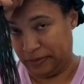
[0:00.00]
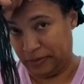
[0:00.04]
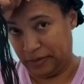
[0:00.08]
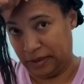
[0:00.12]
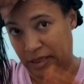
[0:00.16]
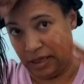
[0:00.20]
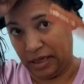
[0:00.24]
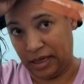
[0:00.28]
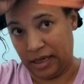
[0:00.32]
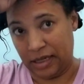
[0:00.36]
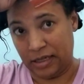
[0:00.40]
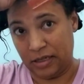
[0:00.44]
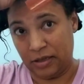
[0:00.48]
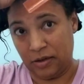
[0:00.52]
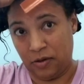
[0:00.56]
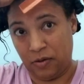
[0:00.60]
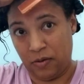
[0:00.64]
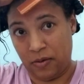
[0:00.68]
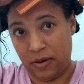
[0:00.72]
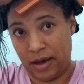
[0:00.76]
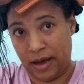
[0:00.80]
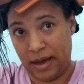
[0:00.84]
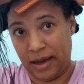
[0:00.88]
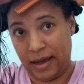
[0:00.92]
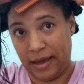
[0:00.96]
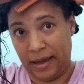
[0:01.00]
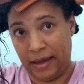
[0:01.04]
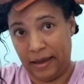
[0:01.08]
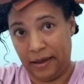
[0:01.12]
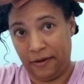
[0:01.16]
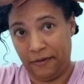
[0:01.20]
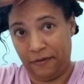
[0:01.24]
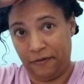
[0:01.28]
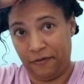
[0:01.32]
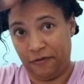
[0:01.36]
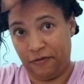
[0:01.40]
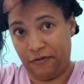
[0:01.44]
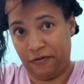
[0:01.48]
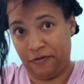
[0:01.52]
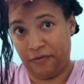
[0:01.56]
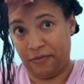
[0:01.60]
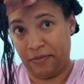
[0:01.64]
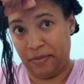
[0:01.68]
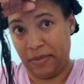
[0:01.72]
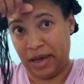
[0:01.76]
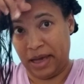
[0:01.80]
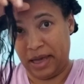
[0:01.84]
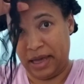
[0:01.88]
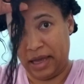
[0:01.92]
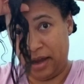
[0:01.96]
And I have,
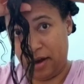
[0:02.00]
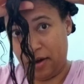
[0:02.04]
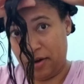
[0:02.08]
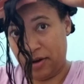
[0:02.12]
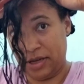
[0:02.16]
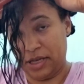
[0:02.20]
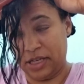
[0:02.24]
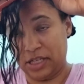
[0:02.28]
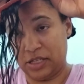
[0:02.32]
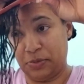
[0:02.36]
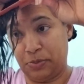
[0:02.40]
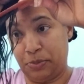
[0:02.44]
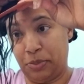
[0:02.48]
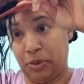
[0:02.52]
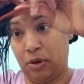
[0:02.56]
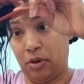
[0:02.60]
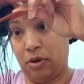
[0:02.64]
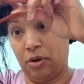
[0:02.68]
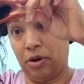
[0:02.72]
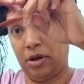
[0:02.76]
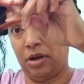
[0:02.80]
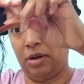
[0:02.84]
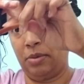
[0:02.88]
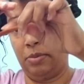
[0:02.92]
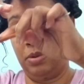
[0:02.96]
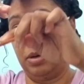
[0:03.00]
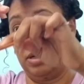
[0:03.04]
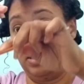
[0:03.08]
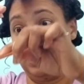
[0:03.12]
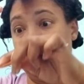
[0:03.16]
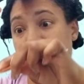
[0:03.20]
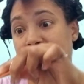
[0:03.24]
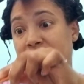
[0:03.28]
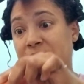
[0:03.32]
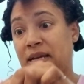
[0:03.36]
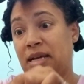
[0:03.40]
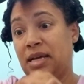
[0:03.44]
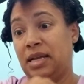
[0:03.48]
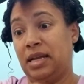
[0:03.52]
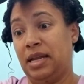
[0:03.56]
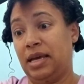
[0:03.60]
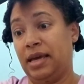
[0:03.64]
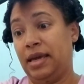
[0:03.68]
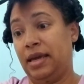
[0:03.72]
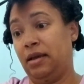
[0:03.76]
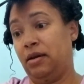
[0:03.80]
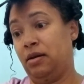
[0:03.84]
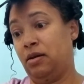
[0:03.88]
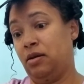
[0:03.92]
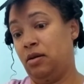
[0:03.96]
my hair is parted, but it's not
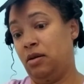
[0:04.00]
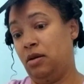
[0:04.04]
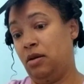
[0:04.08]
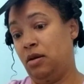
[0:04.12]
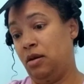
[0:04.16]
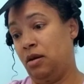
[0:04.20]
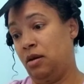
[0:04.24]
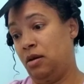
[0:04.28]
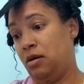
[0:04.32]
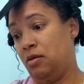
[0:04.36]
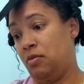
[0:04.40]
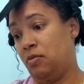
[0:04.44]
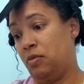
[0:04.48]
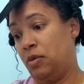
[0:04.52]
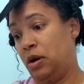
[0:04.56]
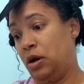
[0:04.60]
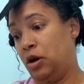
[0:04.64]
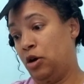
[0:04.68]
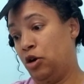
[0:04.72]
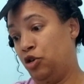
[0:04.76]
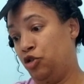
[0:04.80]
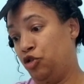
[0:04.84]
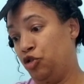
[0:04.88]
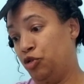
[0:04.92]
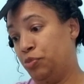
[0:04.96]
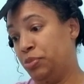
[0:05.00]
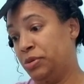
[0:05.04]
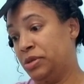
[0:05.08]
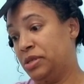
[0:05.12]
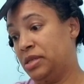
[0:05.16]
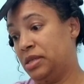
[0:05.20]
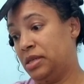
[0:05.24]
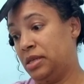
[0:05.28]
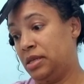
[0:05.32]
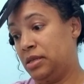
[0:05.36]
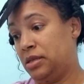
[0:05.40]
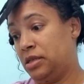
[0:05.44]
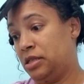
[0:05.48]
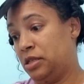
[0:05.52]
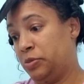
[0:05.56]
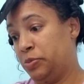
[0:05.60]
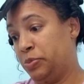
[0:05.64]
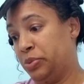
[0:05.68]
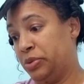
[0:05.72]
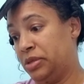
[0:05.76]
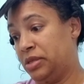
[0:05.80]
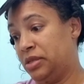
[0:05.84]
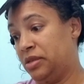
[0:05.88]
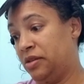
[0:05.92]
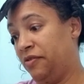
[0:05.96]
like 100%
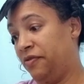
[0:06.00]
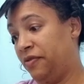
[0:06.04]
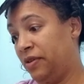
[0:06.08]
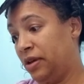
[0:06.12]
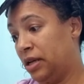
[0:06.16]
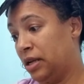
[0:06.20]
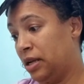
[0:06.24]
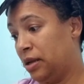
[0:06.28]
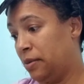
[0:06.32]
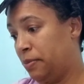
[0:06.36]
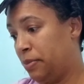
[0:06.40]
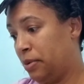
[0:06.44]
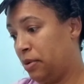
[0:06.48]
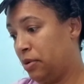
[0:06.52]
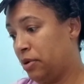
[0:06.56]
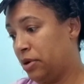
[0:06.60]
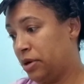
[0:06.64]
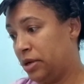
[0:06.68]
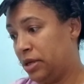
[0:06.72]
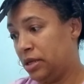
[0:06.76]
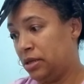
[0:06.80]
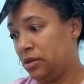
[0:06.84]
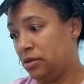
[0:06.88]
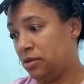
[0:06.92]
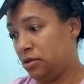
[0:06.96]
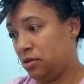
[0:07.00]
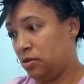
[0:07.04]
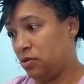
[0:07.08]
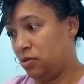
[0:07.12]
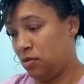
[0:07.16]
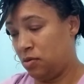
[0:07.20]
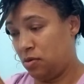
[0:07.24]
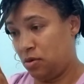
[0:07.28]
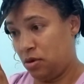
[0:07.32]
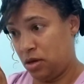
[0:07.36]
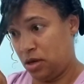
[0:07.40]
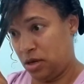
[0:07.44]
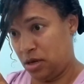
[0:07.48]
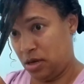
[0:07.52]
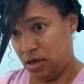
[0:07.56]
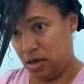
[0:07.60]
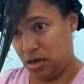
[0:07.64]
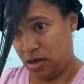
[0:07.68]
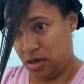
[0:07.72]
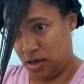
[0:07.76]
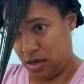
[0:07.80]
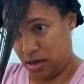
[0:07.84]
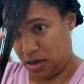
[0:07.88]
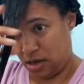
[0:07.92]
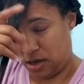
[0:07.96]
specifically parted. So
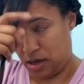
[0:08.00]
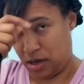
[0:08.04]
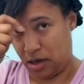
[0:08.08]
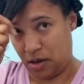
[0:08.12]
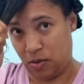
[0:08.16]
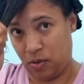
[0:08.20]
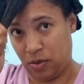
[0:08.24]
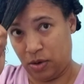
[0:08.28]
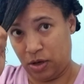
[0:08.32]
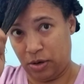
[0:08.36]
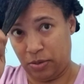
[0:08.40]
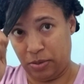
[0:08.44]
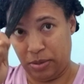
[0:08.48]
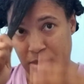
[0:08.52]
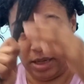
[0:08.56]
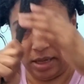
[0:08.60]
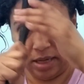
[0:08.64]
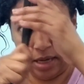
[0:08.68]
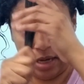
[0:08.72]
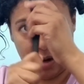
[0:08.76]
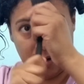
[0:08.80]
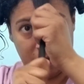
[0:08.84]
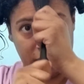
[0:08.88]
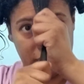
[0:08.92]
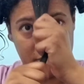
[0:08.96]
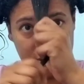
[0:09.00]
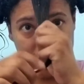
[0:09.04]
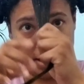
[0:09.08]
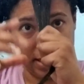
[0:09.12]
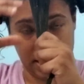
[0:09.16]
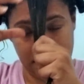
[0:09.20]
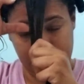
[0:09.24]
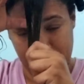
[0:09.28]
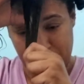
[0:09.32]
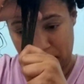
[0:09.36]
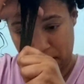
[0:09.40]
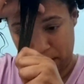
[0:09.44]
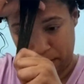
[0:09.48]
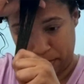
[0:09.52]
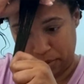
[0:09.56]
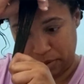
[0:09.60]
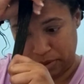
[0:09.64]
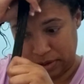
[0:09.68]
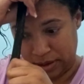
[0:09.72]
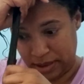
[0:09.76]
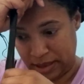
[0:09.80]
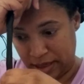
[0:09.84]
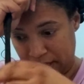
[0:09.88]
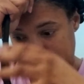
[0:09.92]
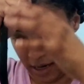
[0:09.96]
I want to be careful that I'm not
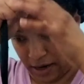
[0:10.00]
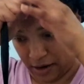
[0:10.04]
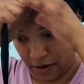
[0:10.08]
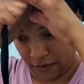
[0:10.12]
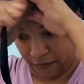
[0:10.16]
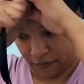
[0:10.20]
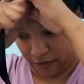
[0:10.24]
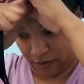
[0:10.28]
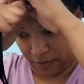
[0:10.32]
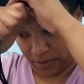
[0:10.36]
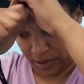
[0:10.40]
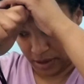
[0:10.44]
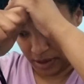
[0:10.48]
pulling hair from